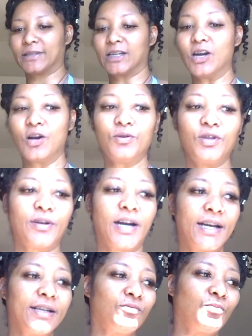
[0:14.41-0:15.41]
So you
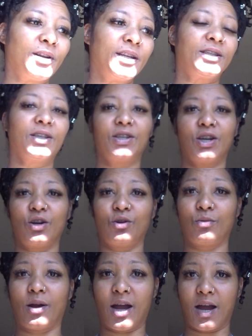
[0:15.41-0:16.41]
guys wanted to
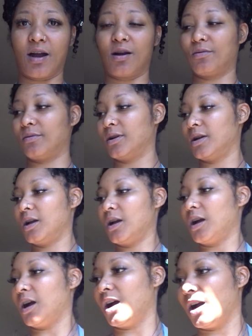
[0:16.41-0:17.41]
know how
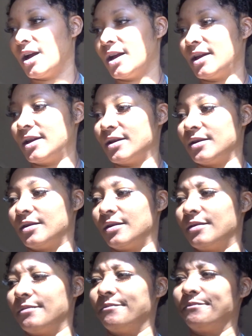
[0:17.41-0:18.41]
I
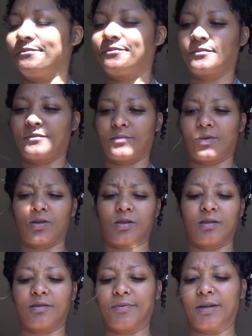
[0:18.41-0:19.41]
um let me
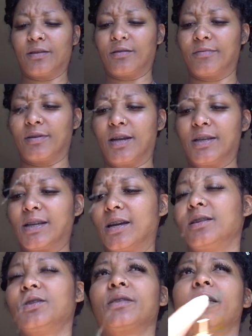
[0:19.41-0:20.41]
just spray a little bit. I just
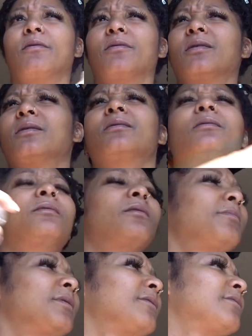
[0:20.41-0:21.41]
got out of the shower.
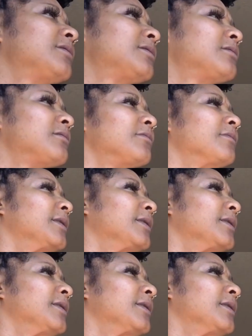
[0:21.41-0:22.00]
Hope everyone's doing